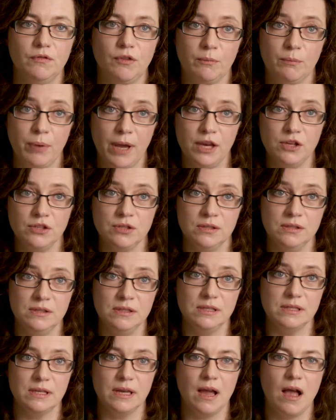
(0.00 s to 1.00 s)
from
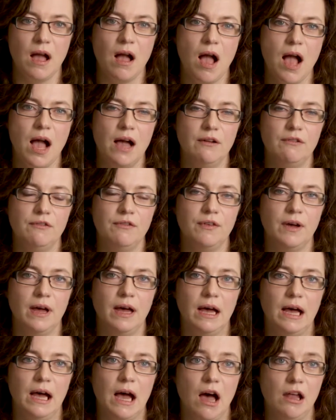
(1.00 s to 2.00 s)
patients have
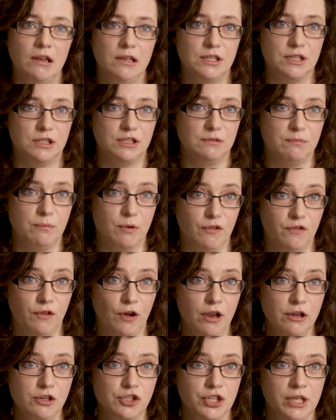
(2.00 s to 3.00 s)
altered
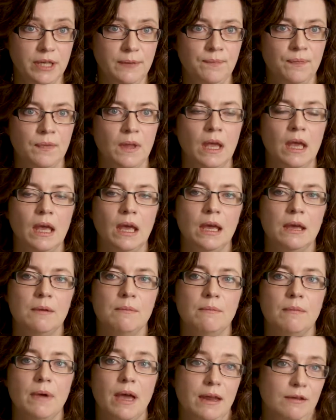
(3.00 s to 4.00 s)
morphology,
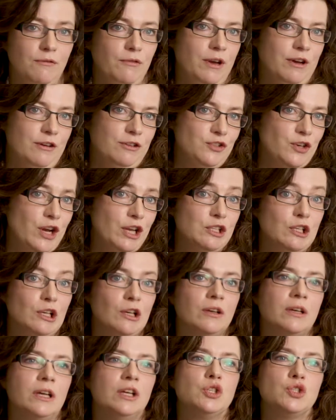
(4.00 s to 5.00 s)
and we are trying to
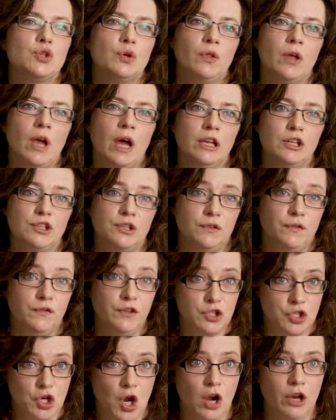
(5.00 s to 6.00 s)
look into the altered
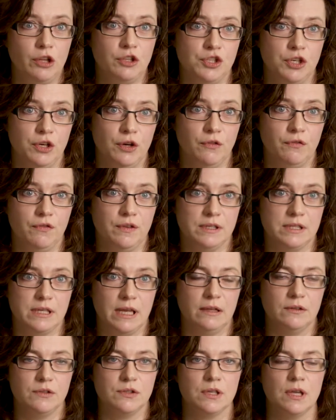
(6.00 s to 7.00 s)
physiology of these
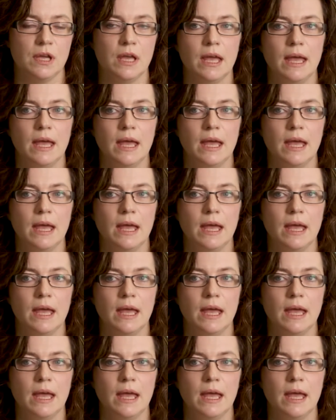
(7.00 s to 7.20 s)
cells.